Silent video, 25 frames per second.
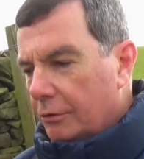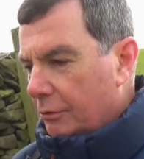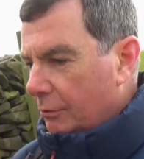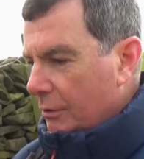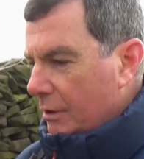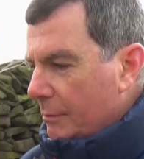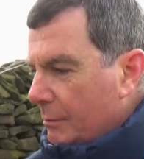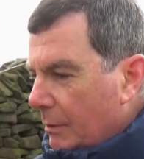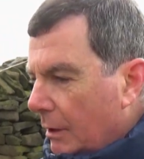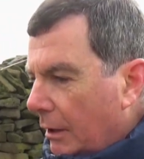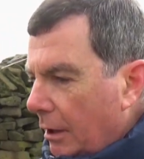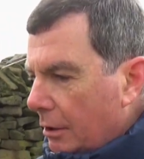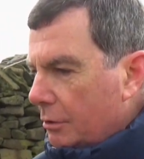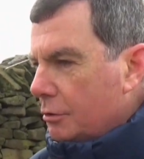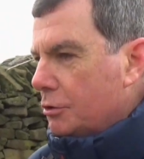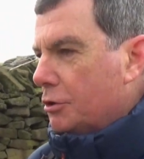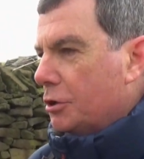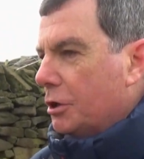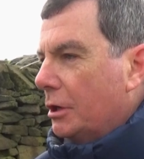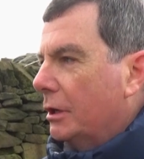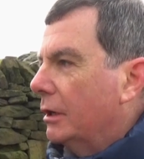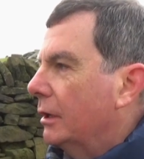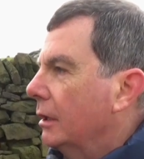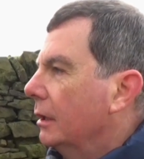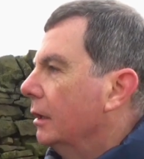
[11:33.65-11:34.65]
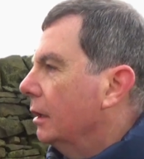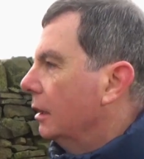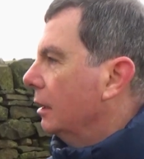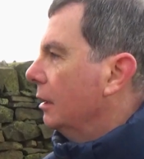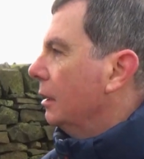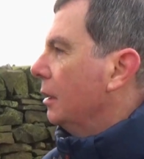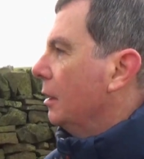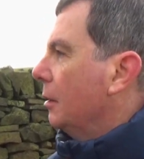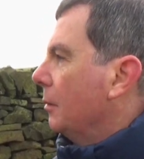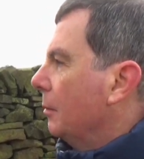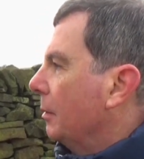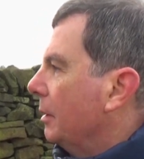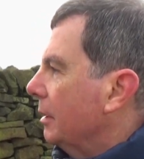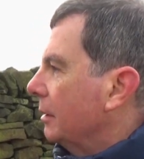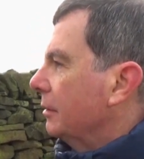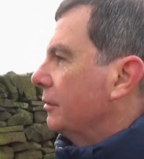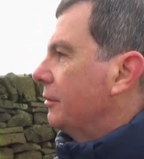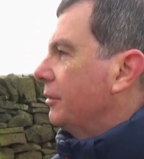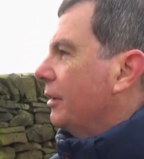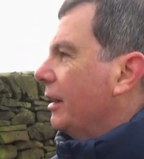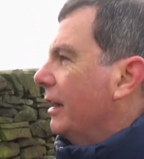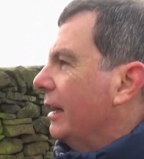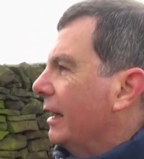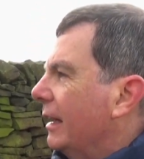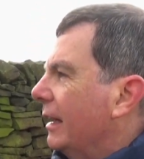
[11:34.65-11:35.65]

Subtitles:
to eat my lunch. But